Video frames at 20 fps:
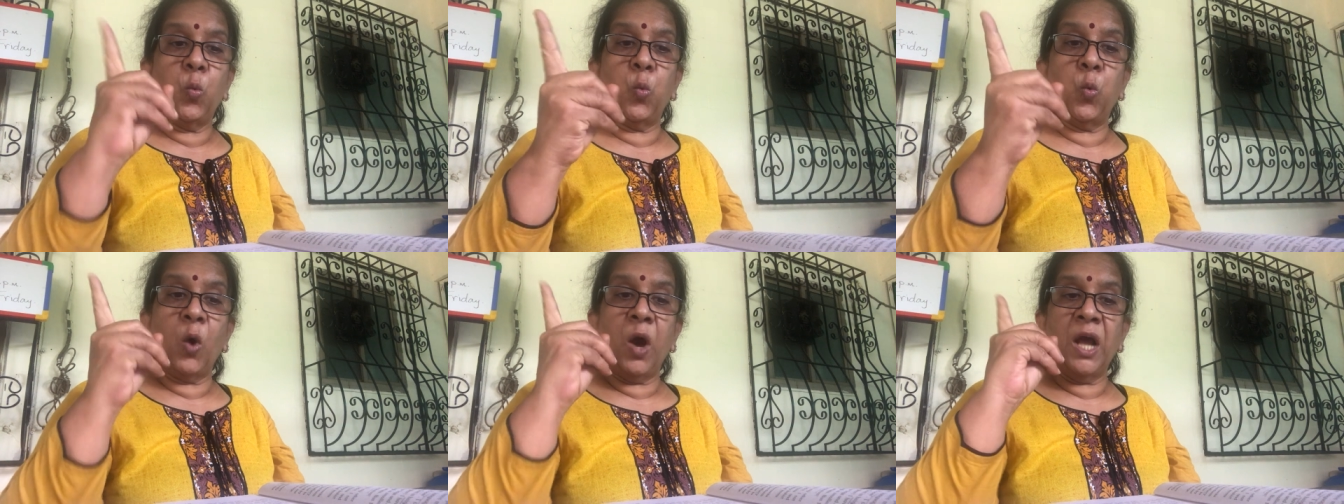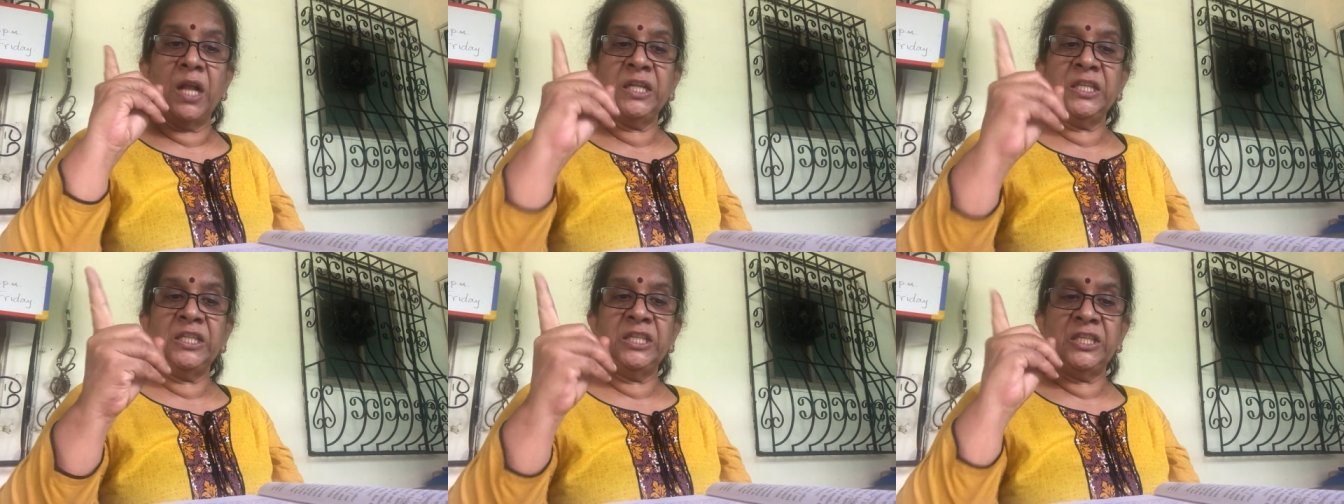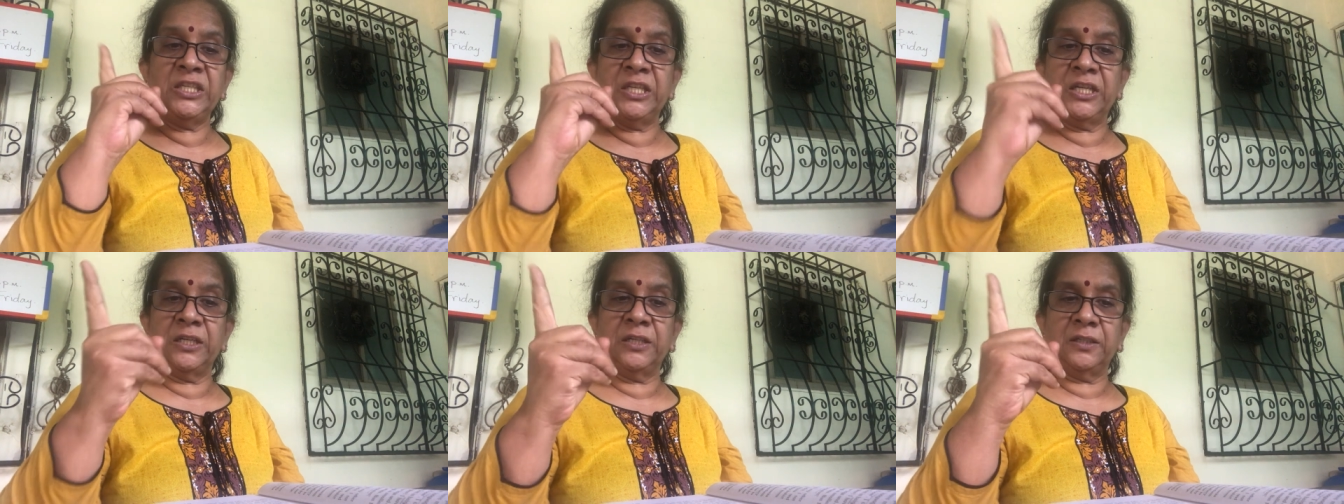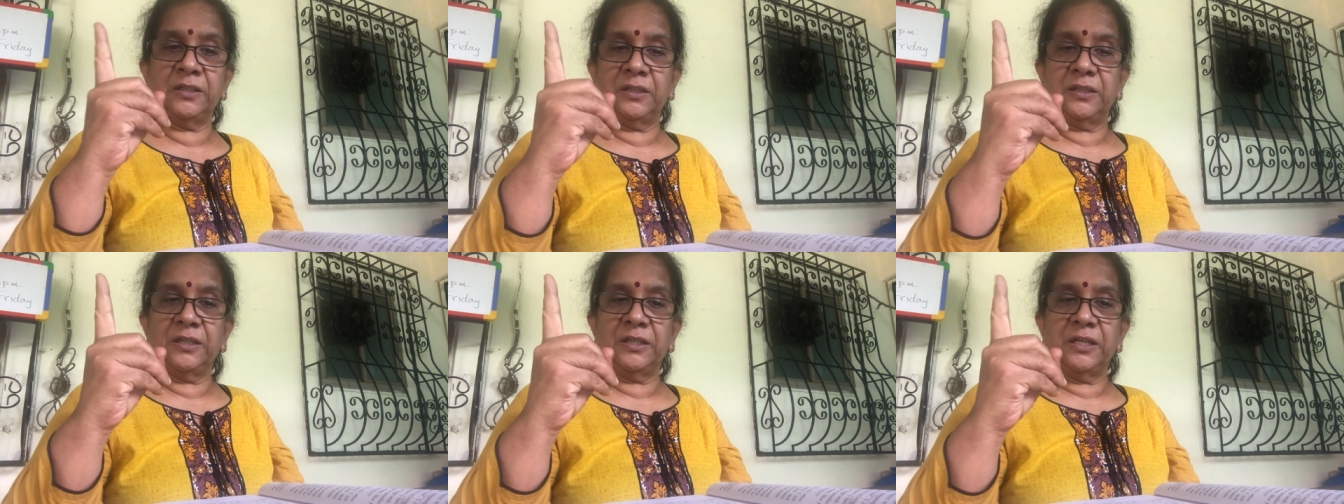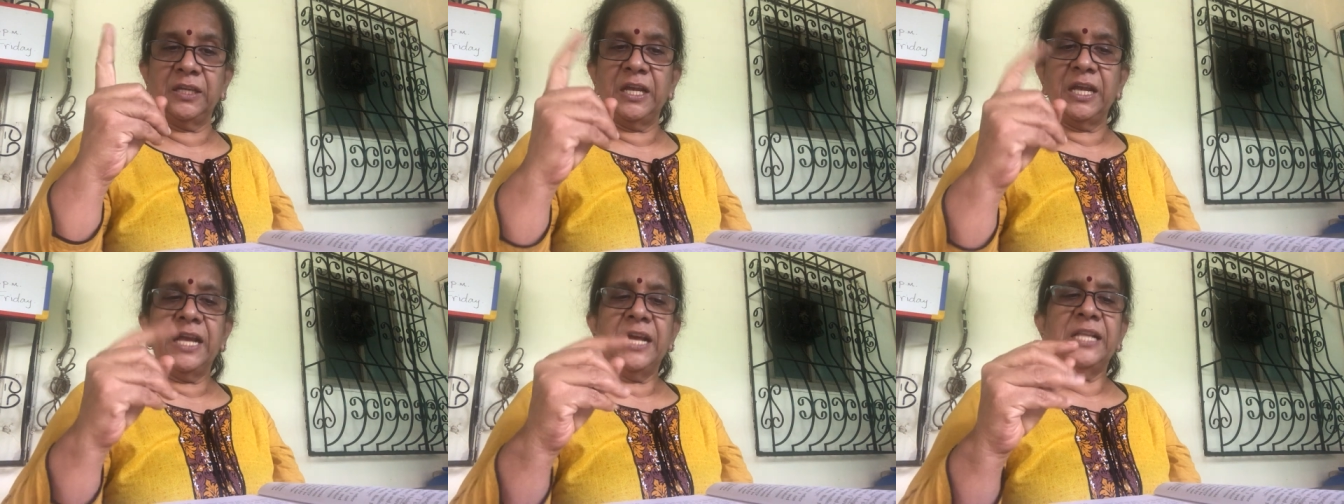one year.
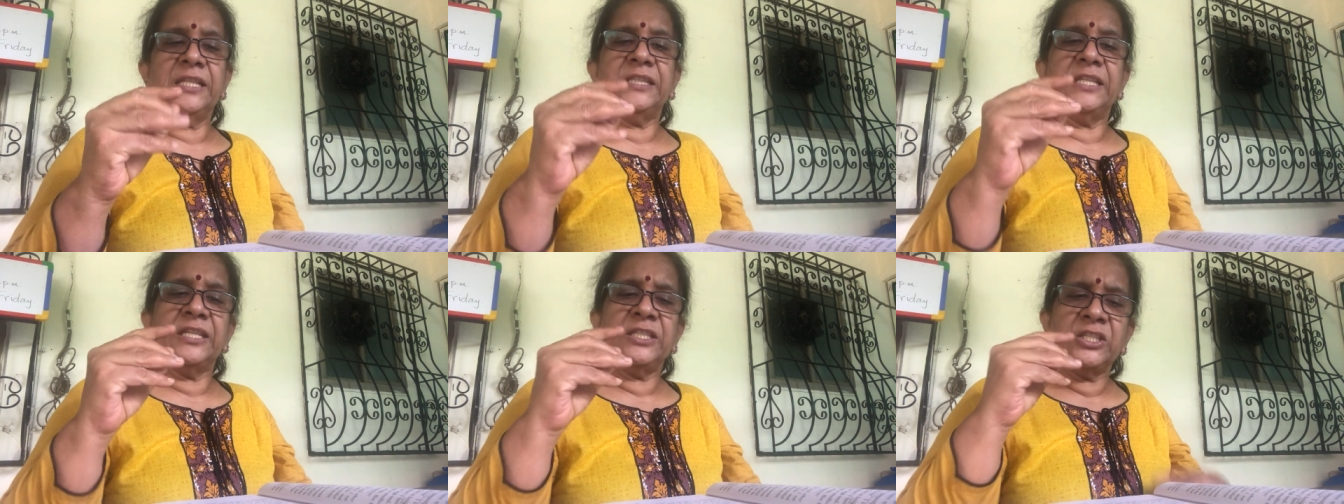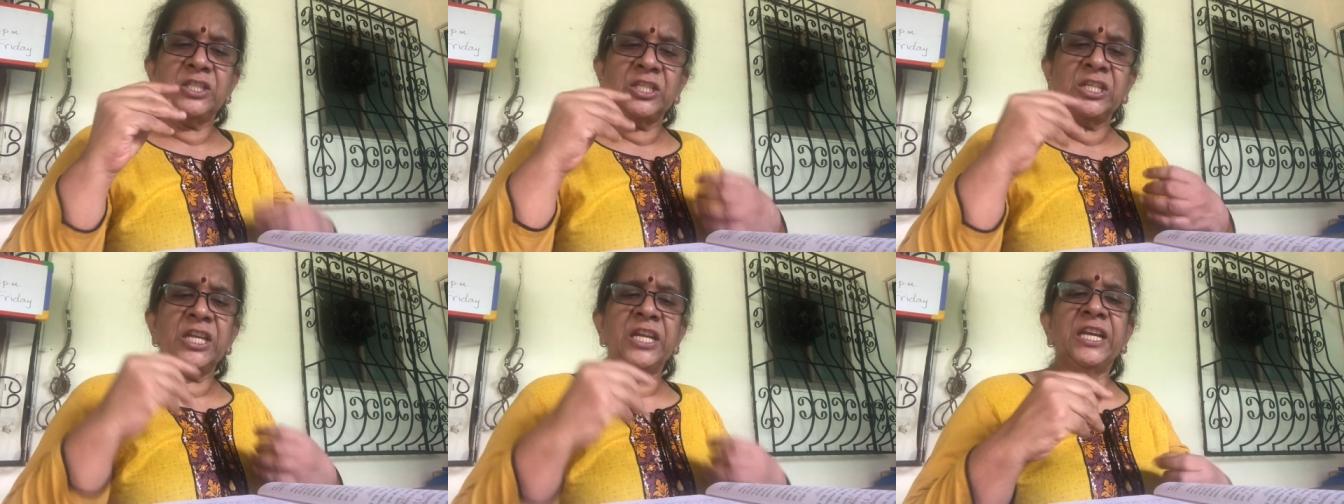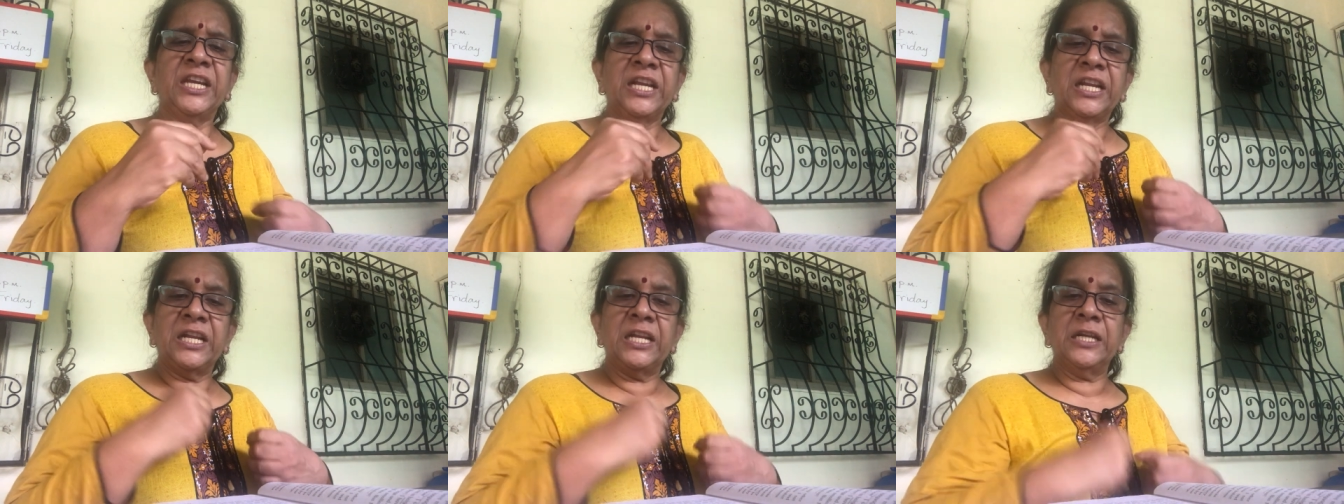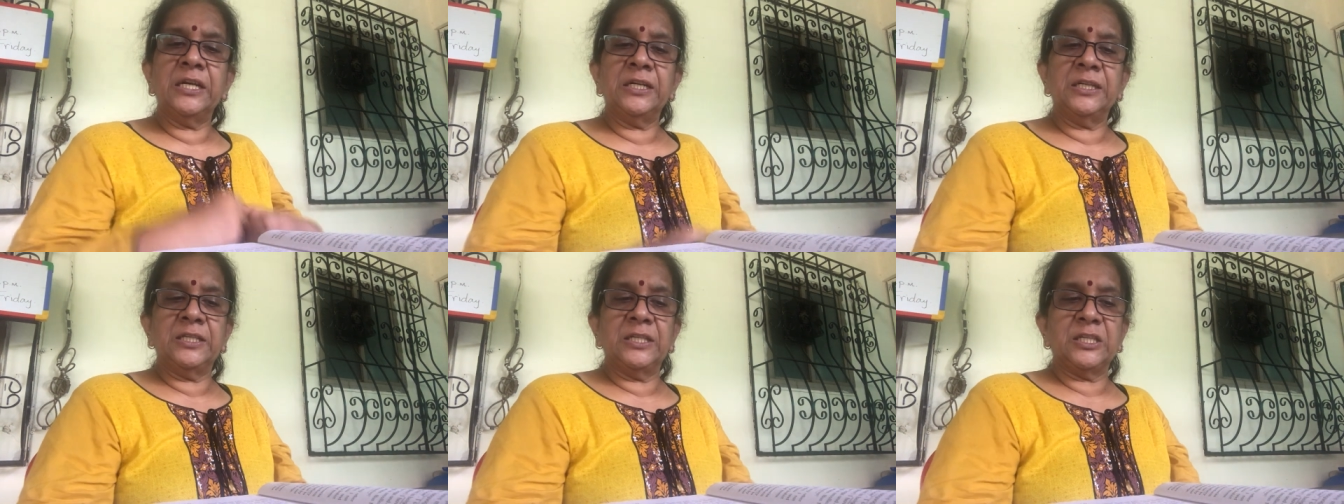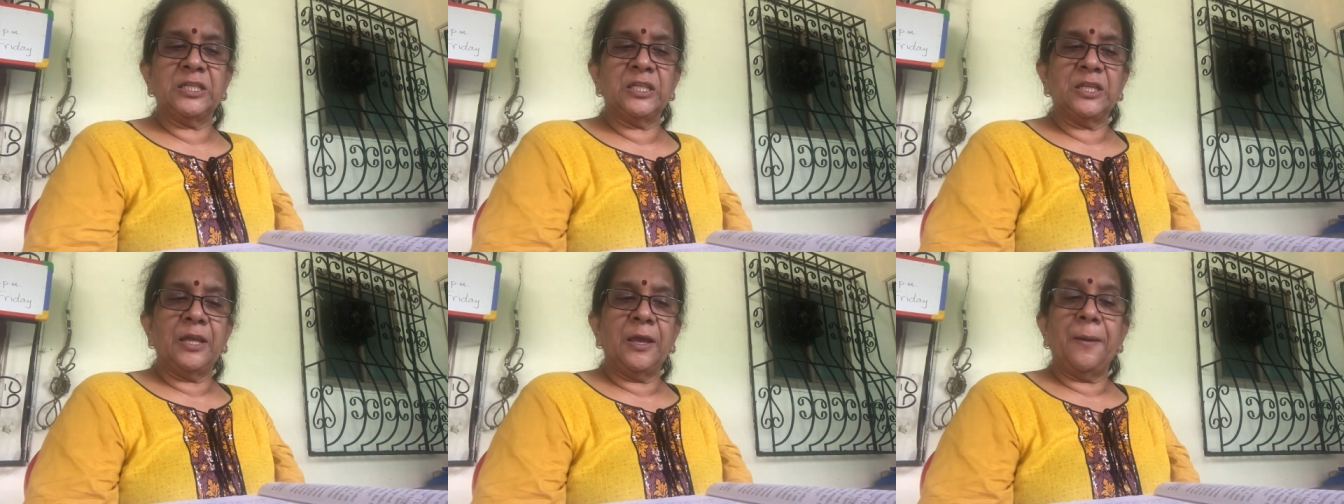The chick
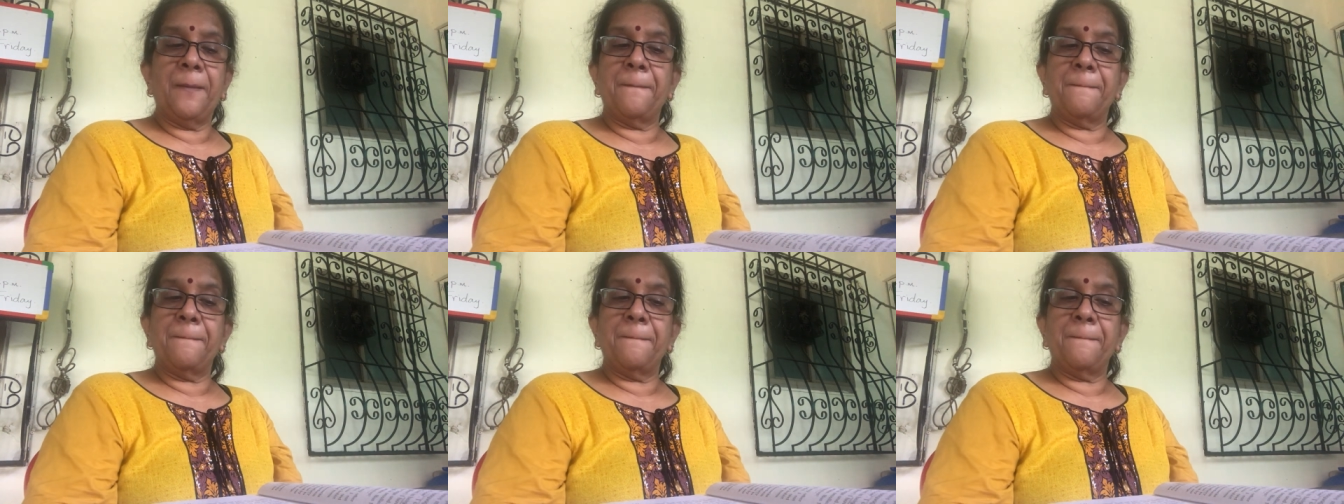learns